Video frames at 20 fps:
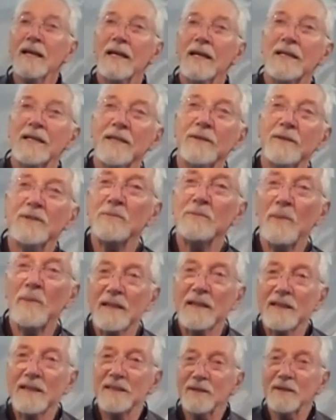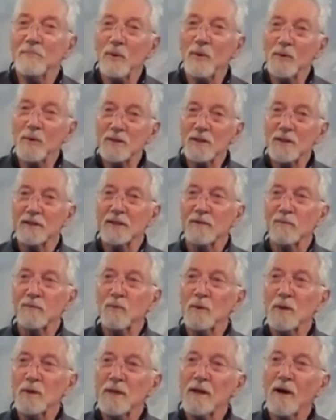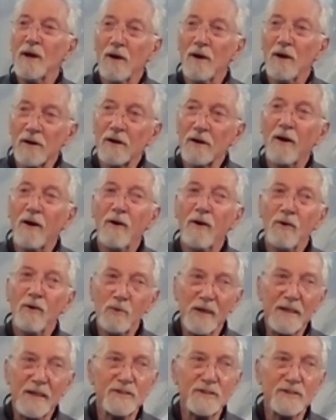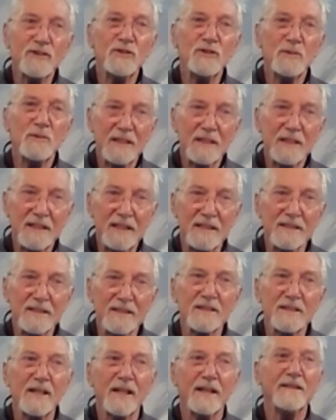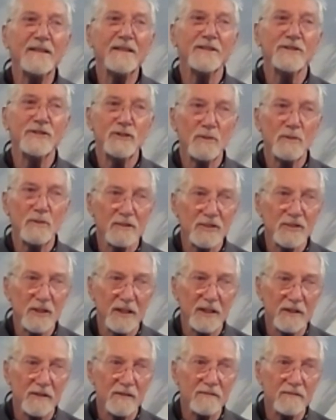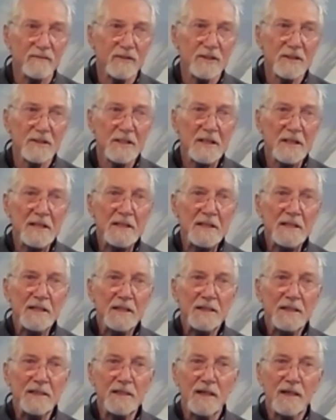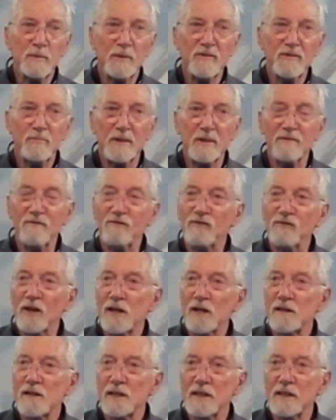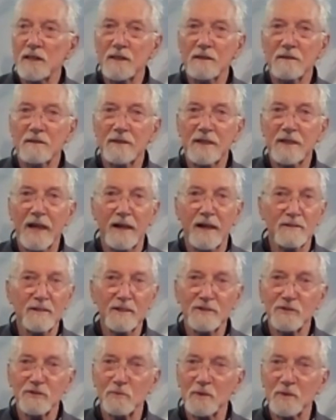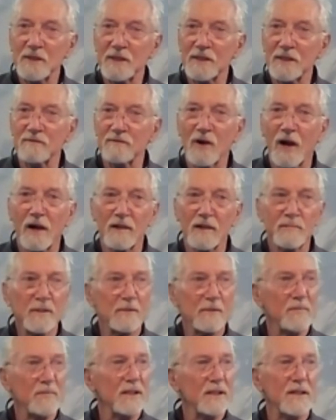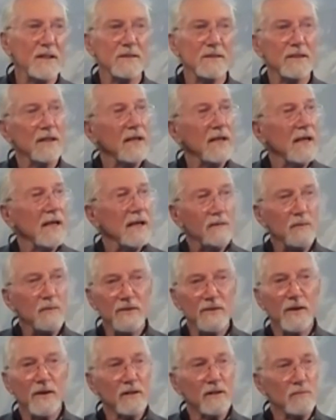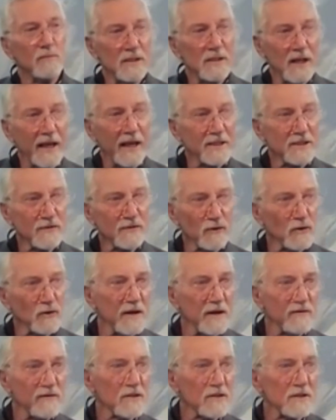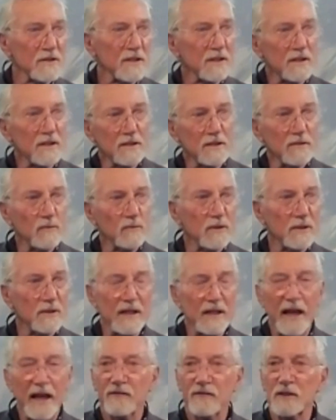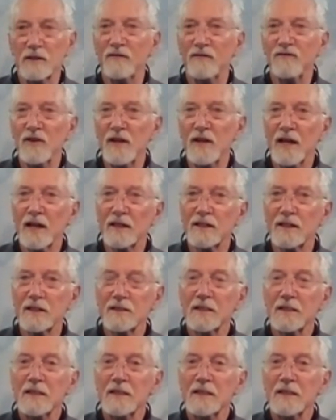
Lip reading: And he was making the point that we are always doing things like this to ourselves. You know, we've been very careless with the environment because we thought it would last forever, that this wouldn't have an effect.